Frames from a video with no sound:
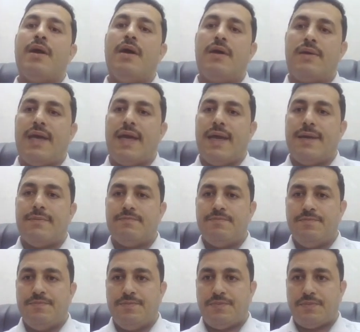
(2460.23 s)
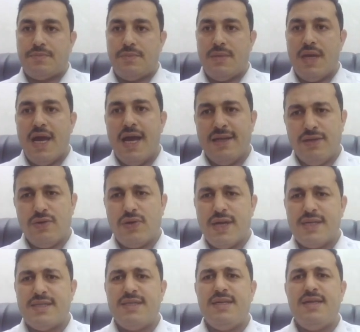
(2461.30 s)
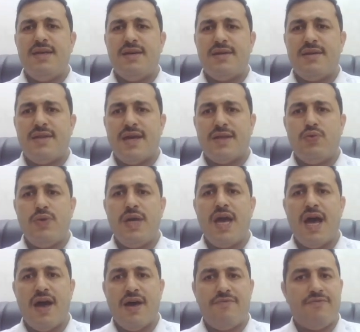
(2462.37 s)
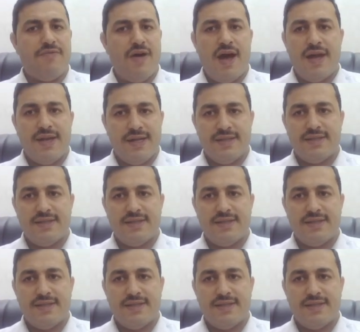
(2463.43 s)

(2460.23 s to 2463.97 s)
Okay, and you can see here that we have an